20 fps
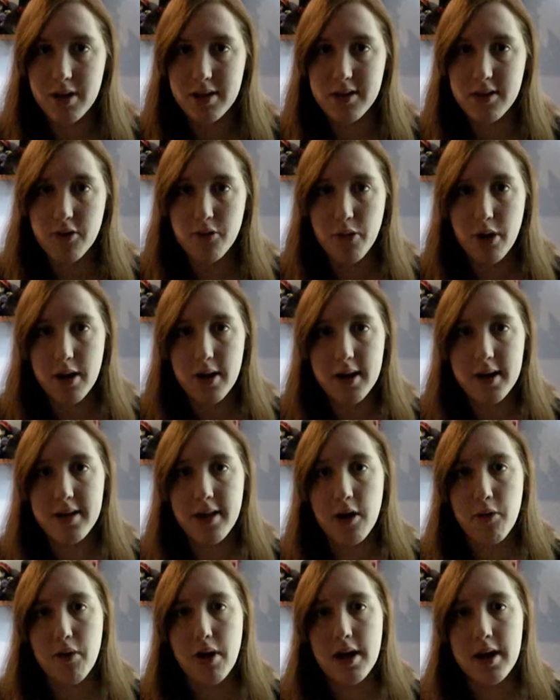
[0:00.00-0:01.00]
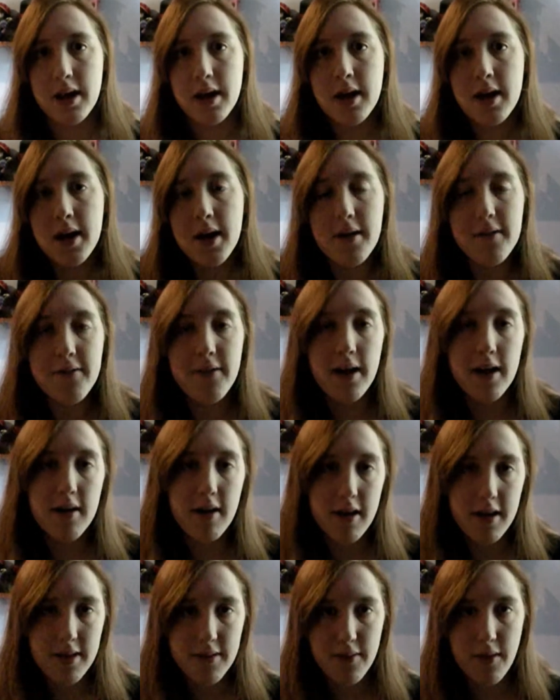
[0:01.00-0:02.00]
wants to work. They want
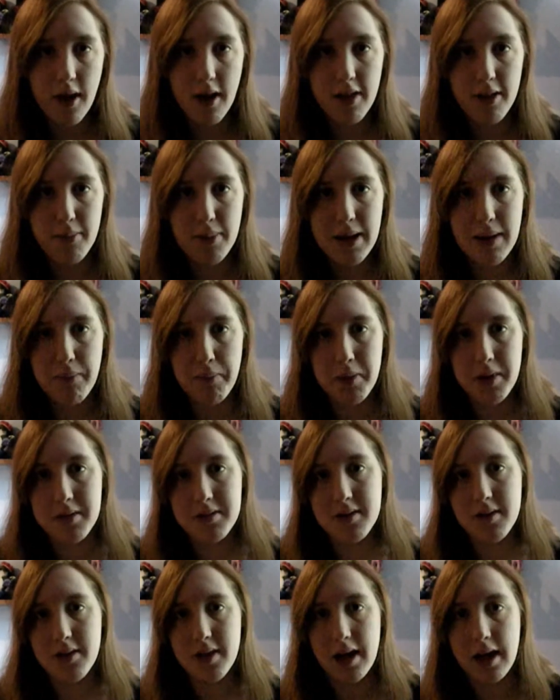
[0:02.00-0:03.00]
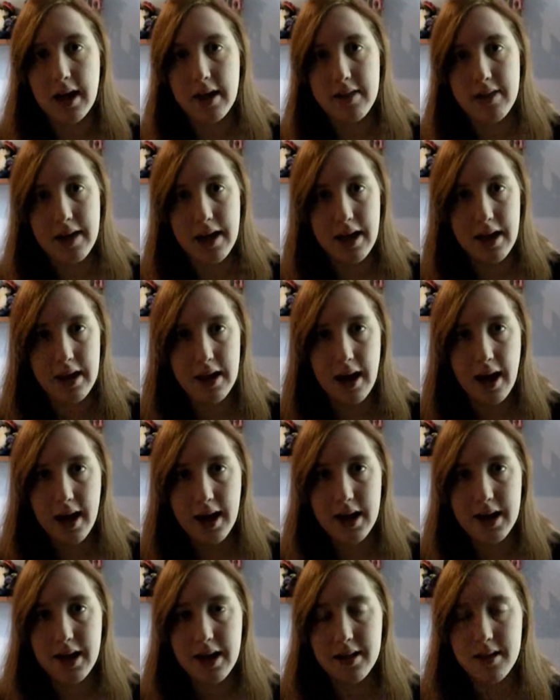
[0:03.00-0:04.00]
fairness for all the people so that the
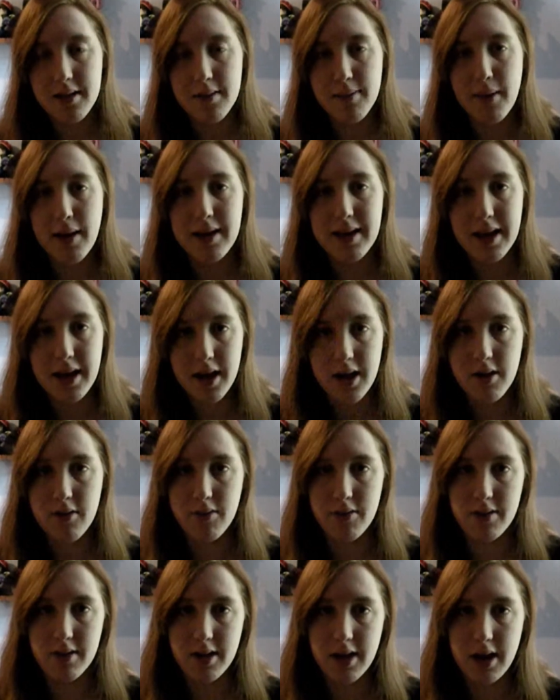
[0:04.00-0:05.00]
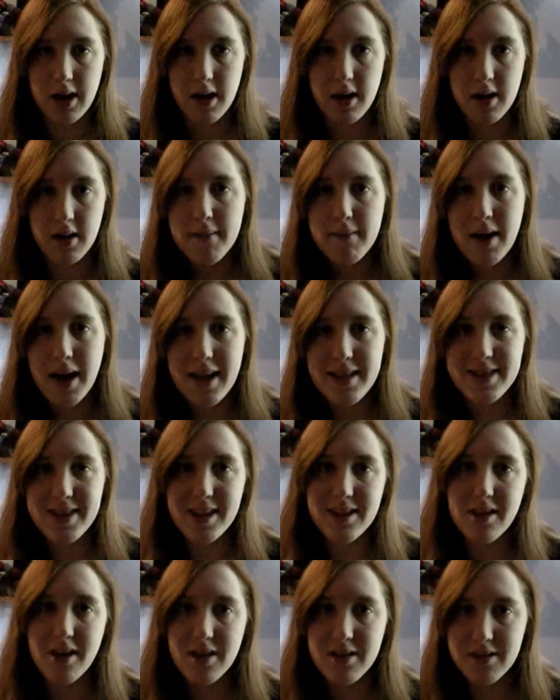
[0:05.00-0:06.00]
aid gets spread equally. But
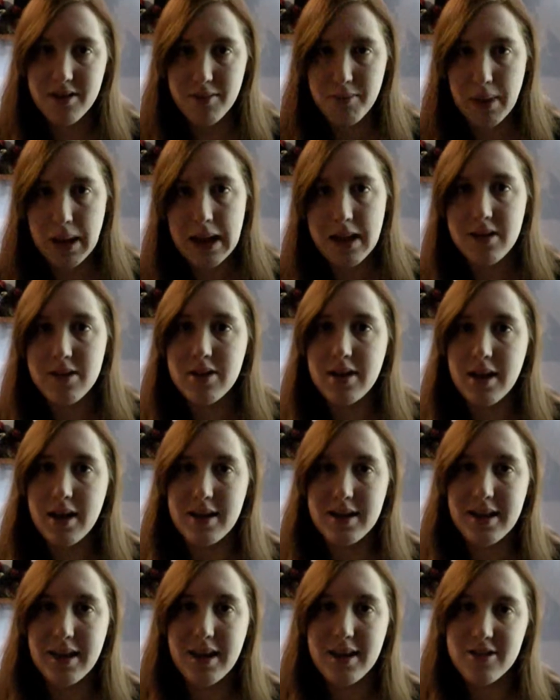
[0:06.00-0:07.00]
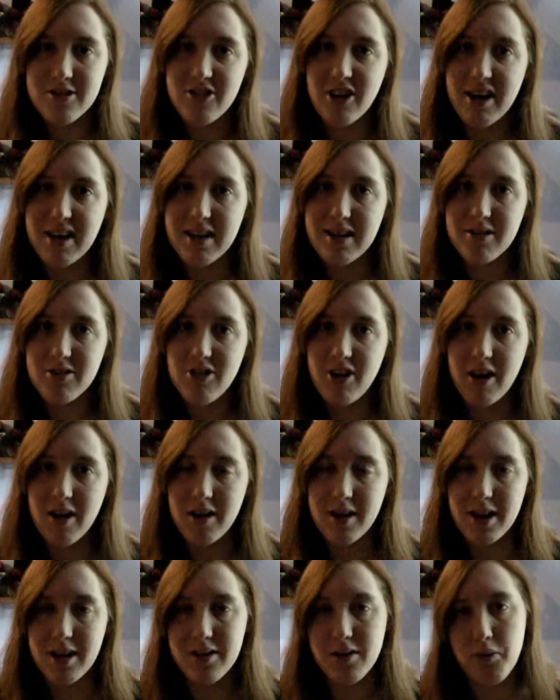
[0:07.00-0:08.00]
this also means it can take
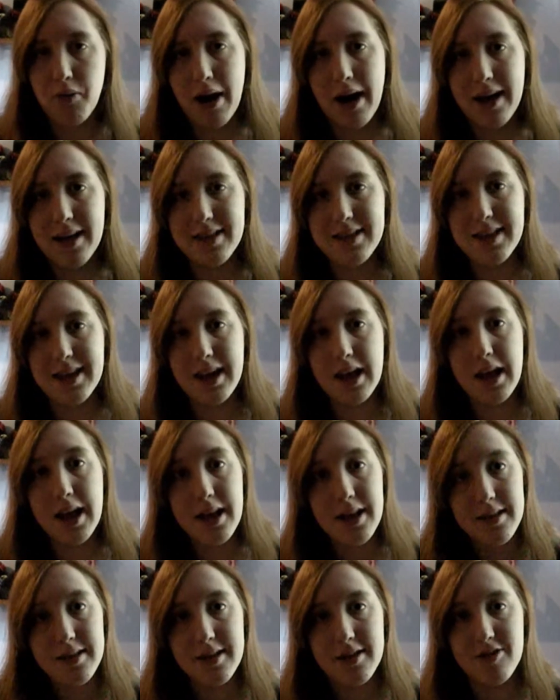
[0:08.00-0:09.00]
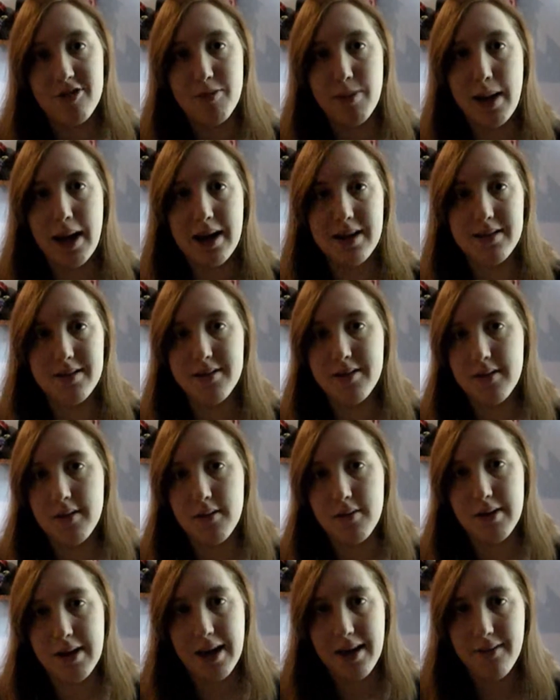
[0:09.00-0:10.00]
charities a while to get into Japan
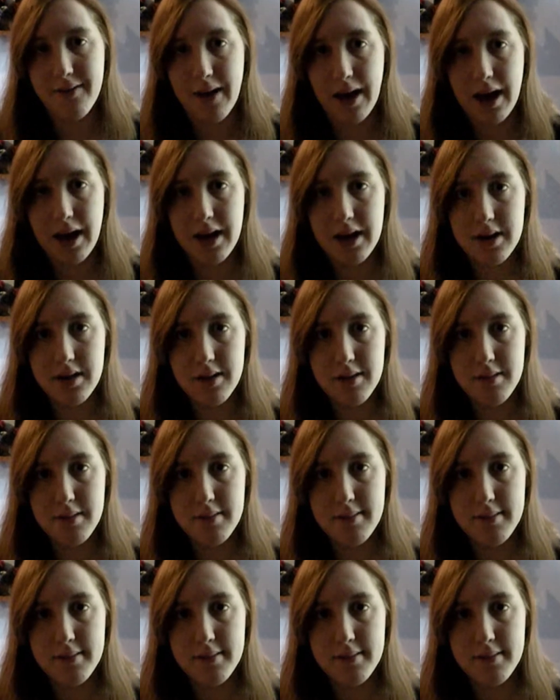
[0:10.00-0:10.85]
to give aid.